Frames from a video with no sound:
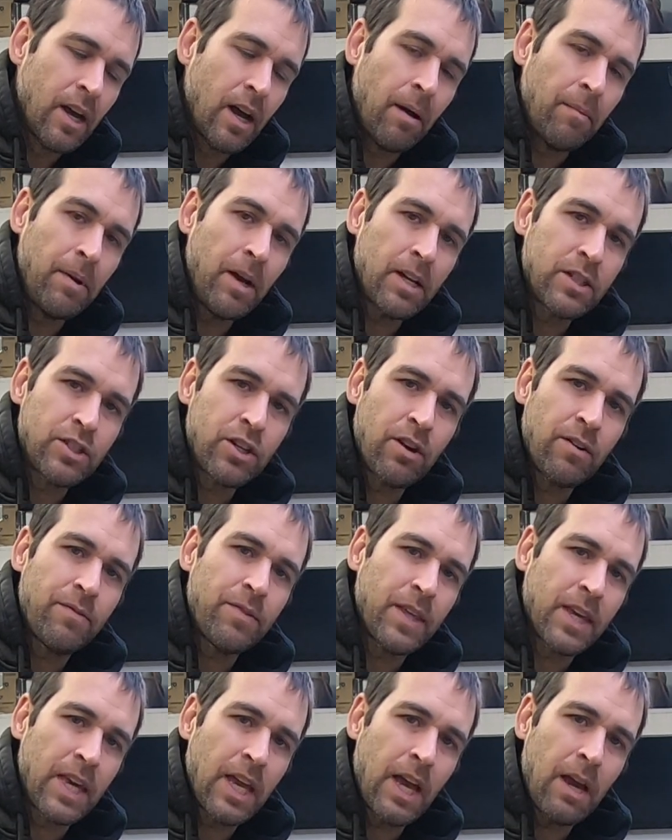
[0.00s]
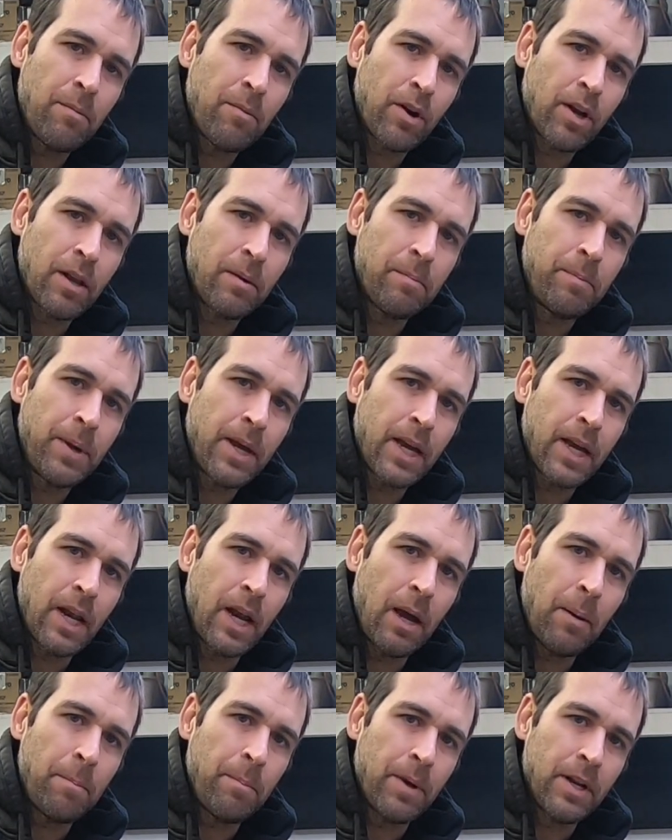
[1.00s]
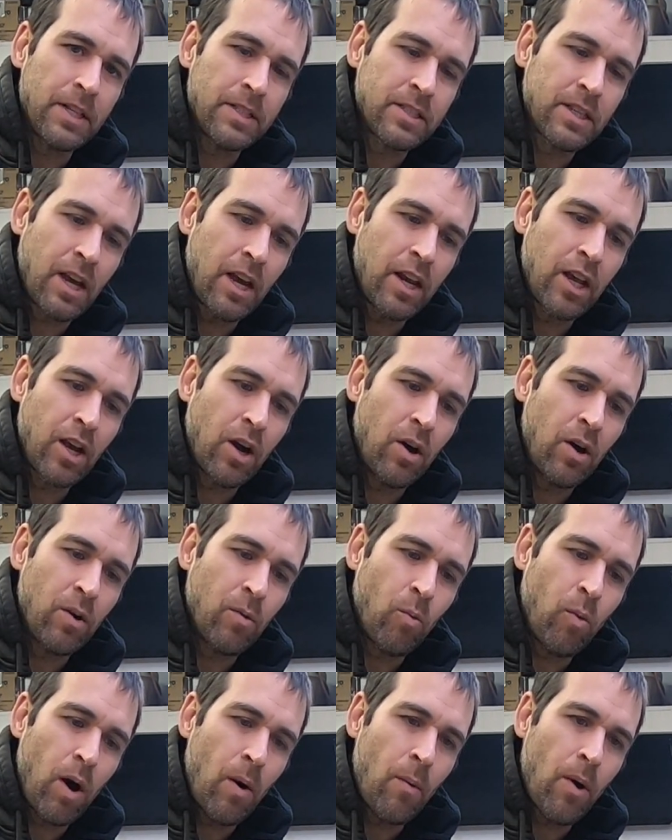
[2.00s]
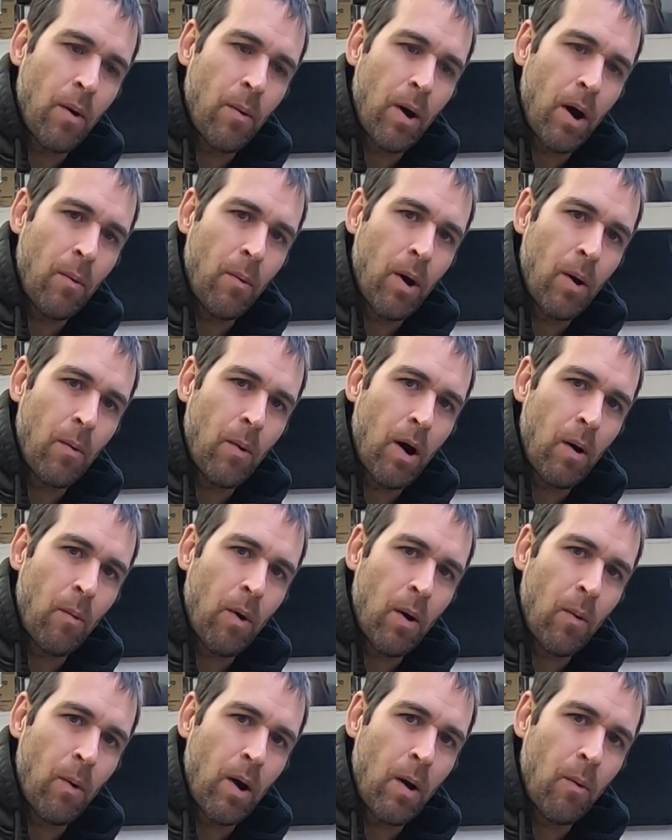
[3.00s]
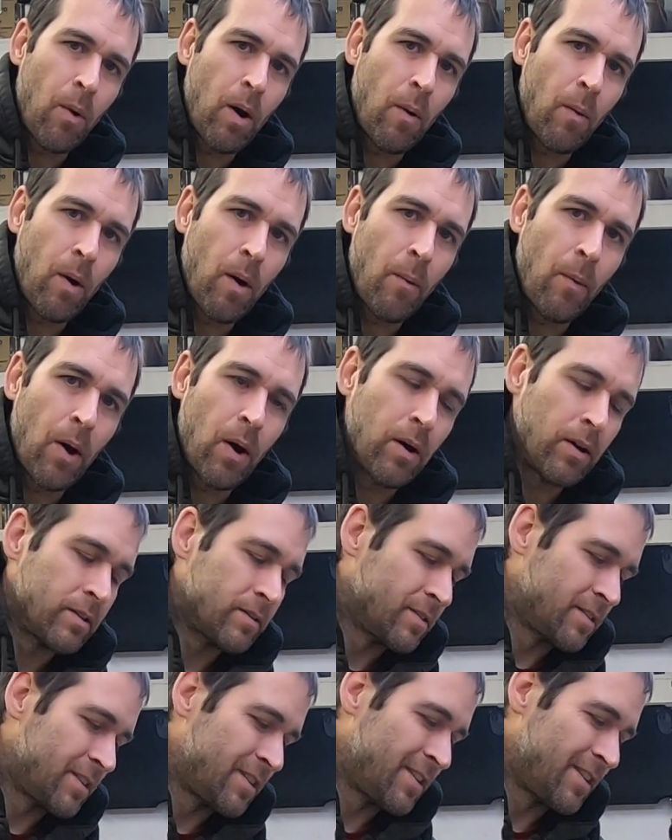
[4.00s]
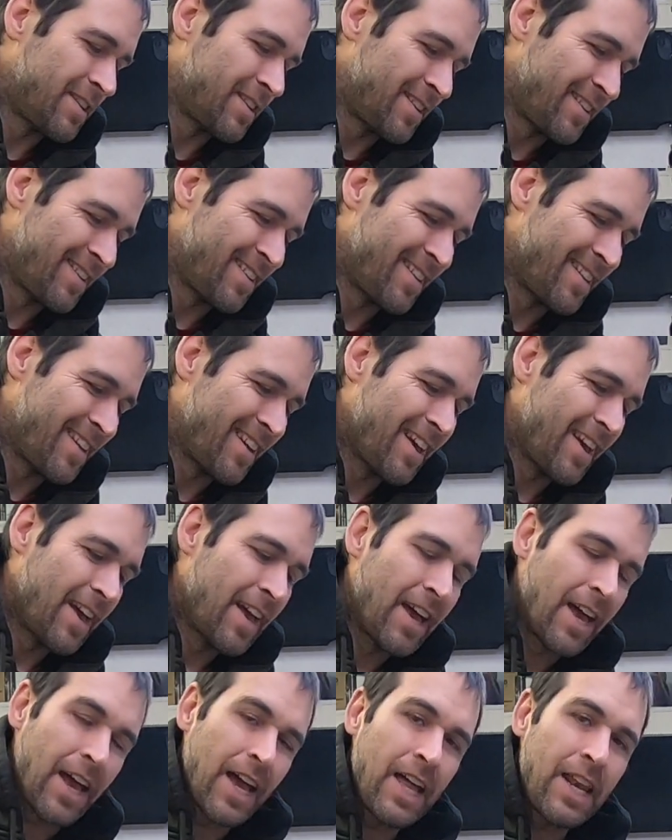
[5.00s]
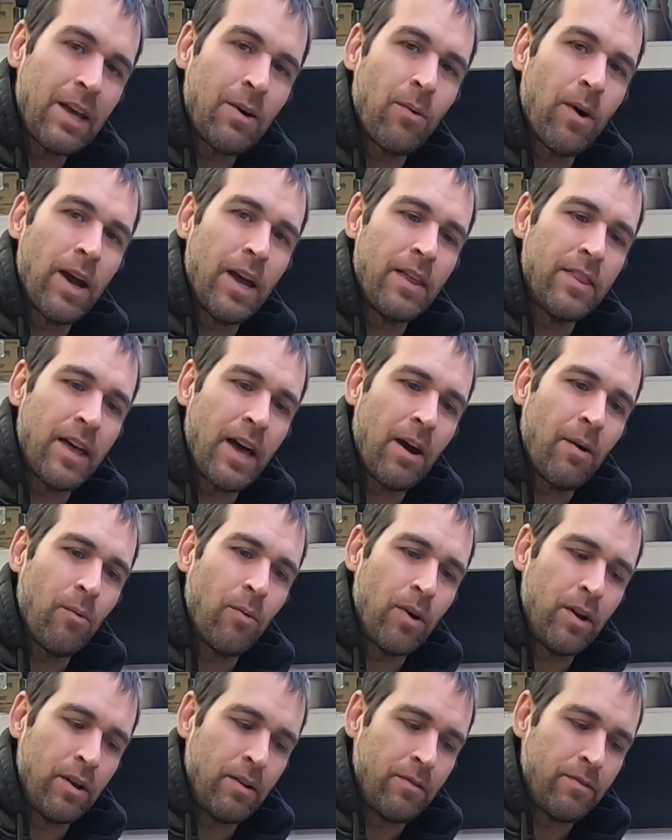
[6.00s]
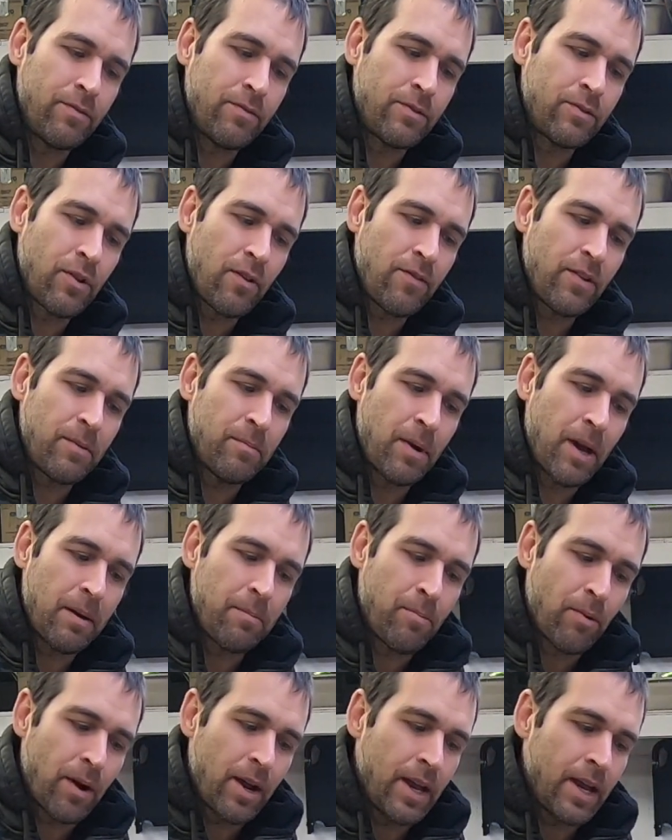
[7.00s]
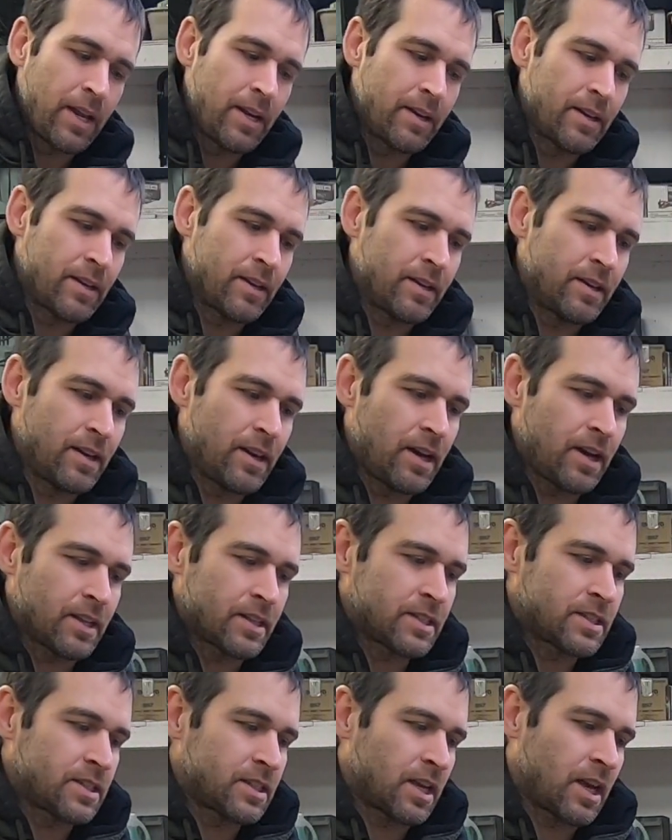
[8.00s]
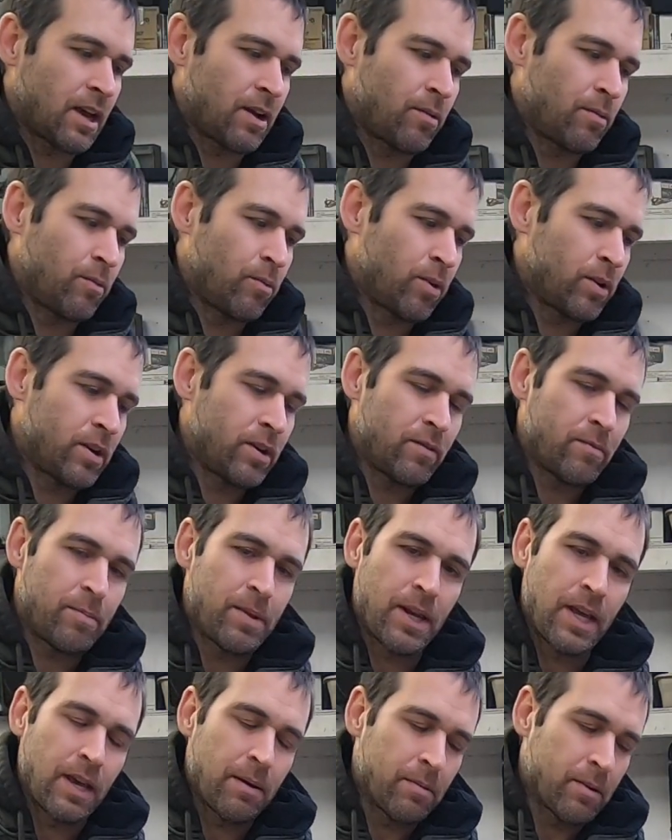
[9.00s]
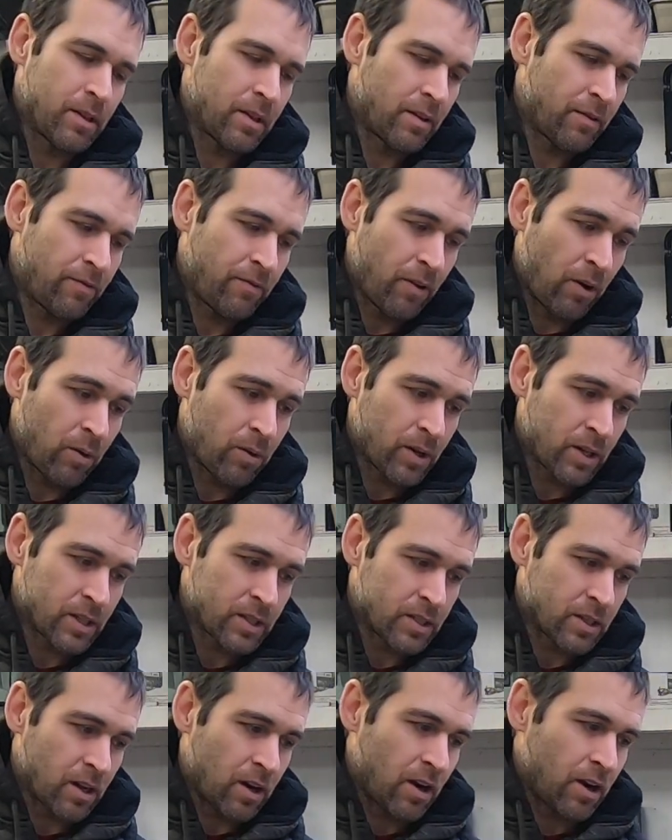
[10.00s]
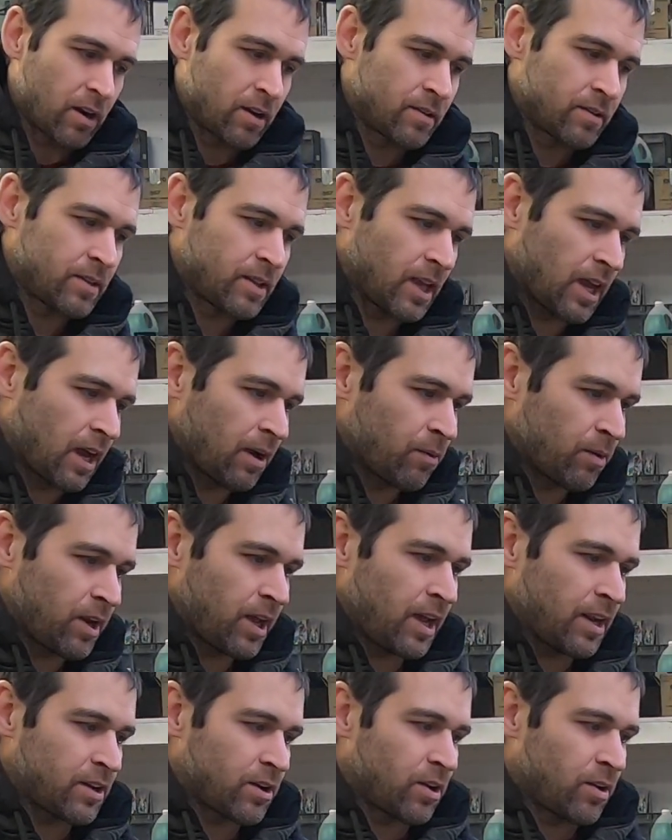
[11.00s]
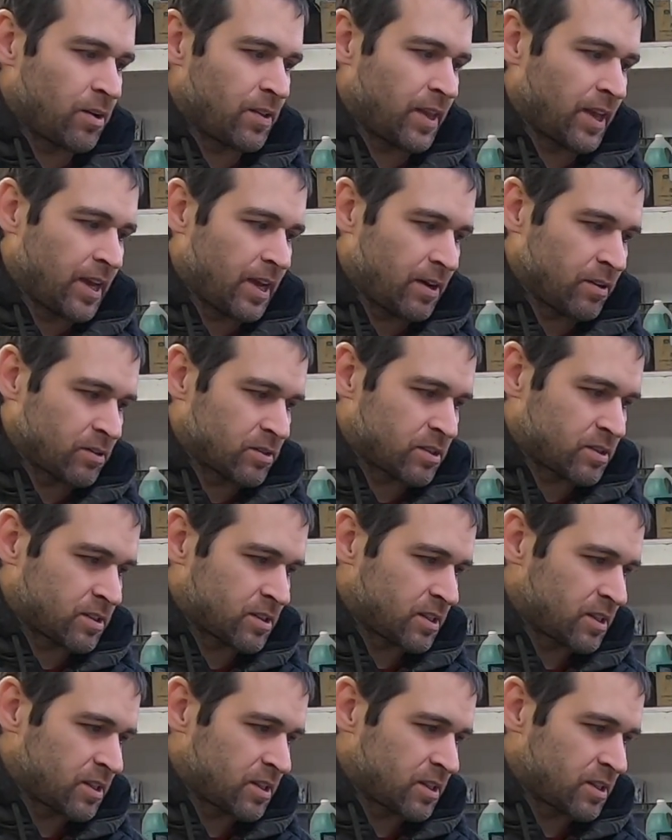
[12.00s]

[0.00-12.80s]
I'm not sure if the camera can pick it up, but it's kind of going wah wah wah wah wah wah wah wah wah wah. Anyway, that would have driven my brain nuts. I wouldn't have been able to focus, or yeah, I would have had to go in the house.